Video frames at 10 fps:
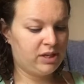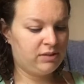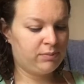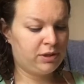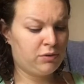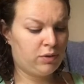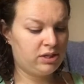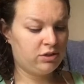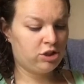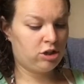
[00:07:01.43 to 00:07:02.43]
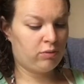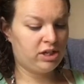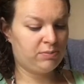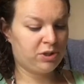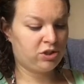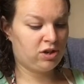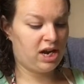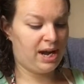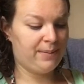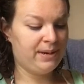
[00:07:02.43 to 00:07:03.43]
wasn't sure what to
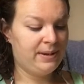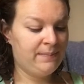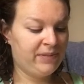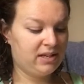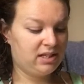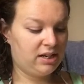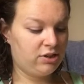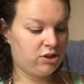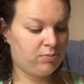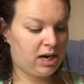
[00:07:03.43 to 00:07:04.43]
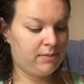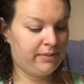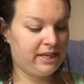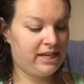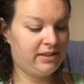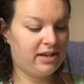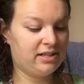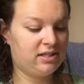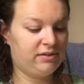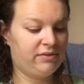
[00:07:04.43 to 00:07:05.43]
prescribe and said you should probably eat
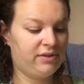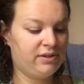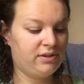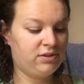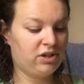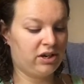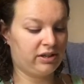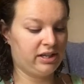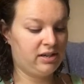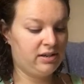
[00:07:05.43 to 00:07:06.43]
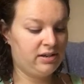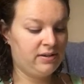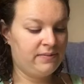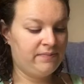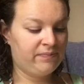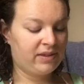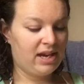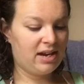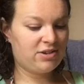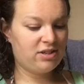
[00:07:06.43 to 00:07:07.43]
lots of chocolate.
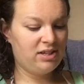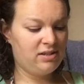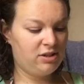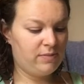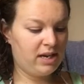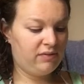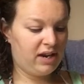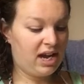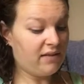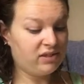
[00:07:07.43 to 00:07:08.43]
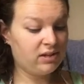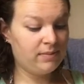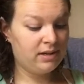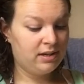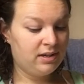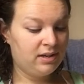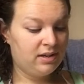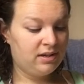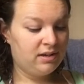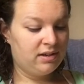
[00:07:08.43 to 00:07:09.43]
Actually, do you mind if I have some?
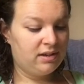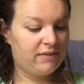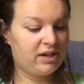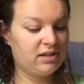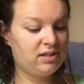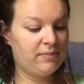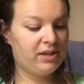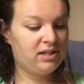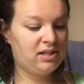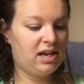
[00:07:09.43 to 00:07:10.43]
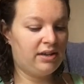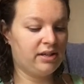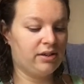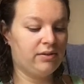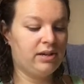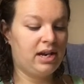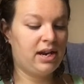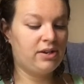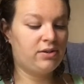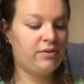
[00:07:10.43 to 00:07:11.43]
I've got something to tell you, and
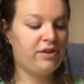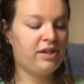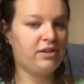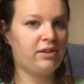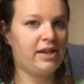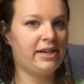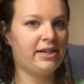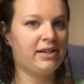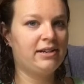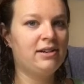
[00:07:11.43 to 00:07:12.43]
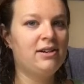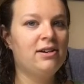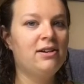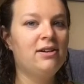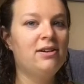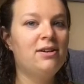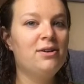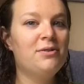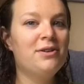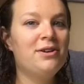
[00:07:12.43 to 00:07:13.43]
I don't think you'll like it.
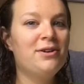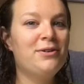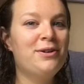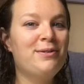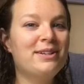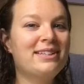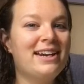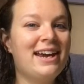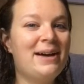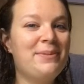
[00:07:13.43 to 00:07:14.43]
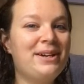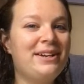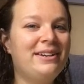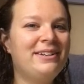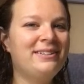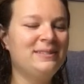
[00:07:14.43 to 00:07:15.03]
Oh no, what's gonna happen?